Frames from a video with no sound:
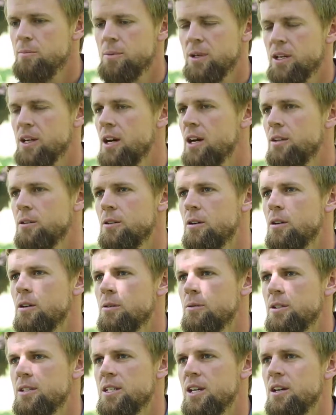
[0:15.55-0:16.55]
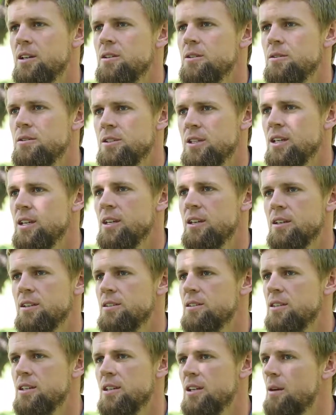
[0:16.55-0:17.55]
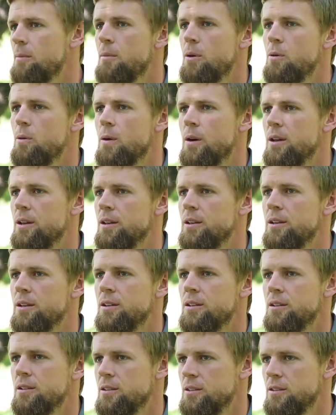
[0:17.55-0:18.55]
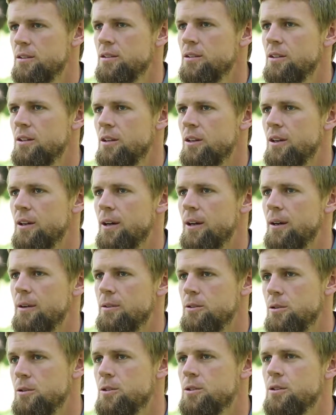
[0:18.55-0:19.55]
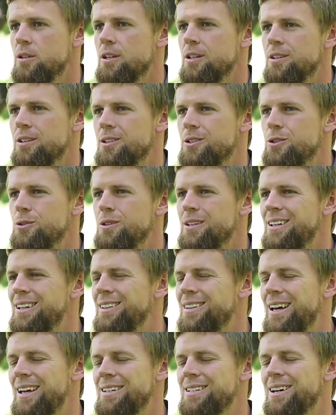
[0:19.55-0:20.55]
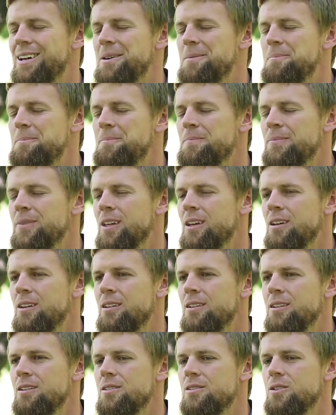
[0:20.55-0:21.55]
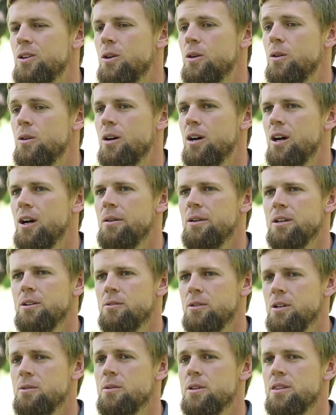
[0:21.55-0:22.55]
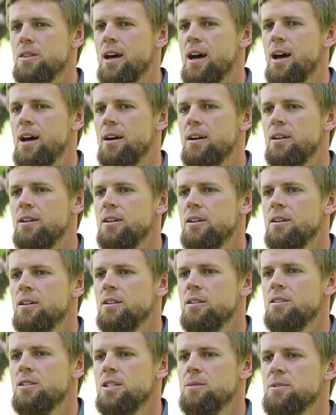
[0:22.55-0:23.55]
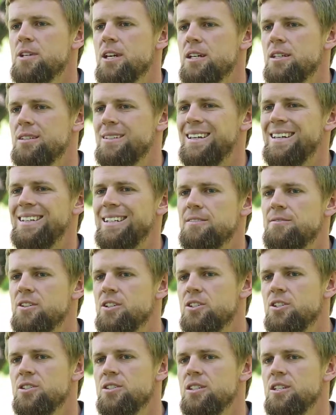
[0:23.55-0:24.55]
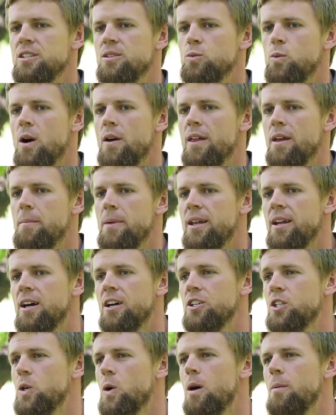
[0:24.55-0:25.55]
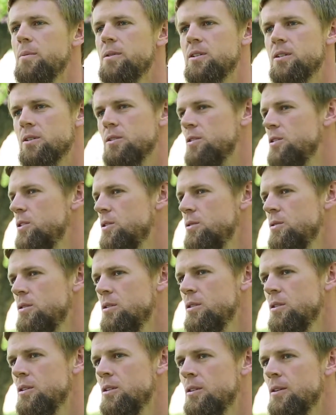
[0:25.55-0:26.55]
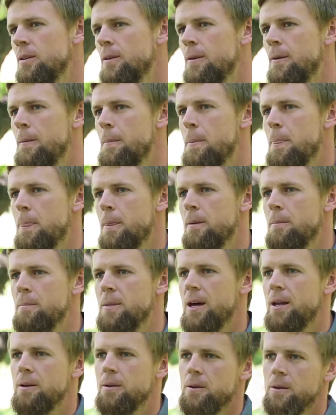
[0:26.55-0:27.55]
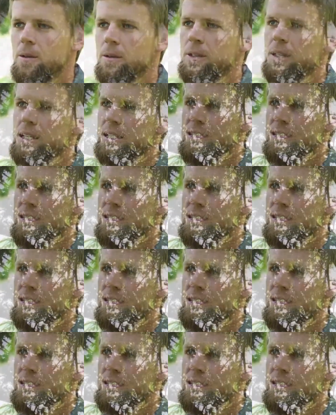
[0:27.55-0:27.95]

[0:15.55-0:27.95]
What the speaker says: pecan grower would tell you zinc is the number one nutrient that you need at that time. So I would agree with that. Seems like zinc deficiencies, while they may not show up until June, that early